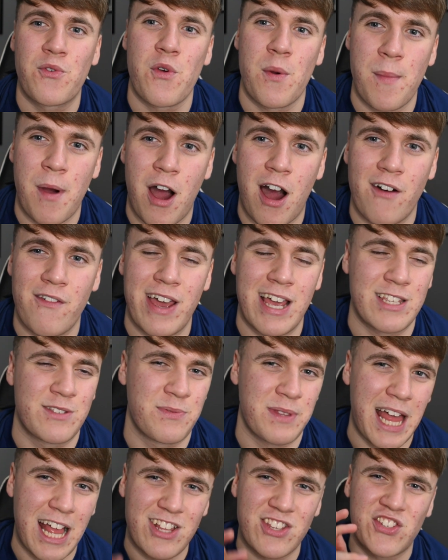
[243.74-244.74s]
Guimarães
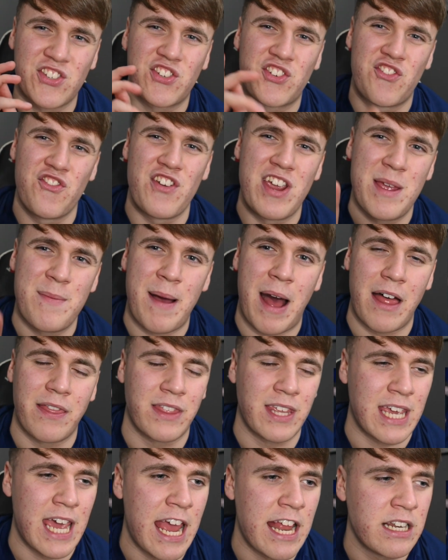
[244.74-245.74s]
for that scream
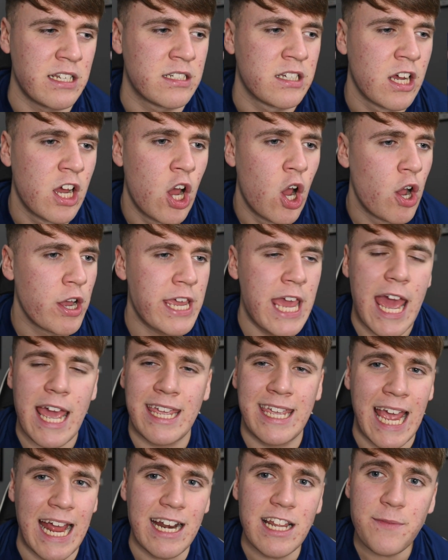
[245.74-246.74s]
at the end. Yet
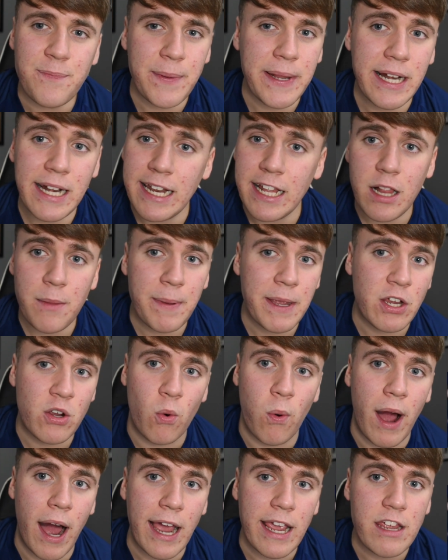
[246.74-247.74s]
again, he's been a little bit
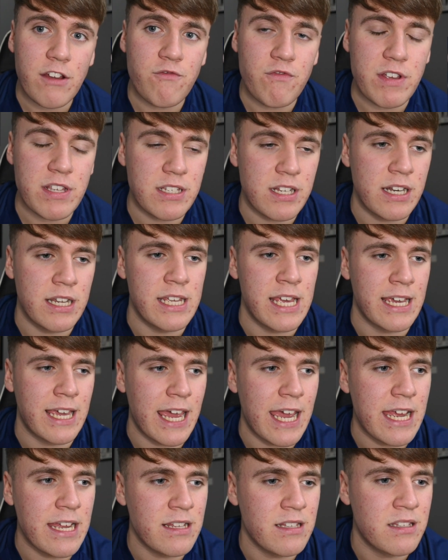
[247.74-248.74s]
quiet recently
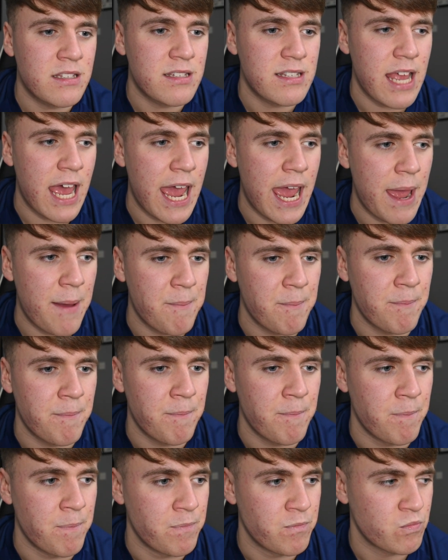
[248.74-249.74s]
against
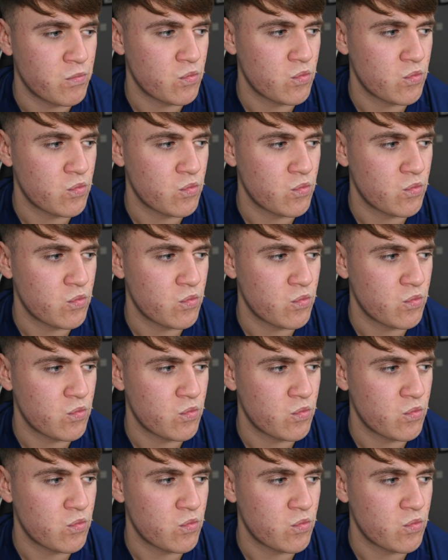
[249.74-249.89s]
Villa.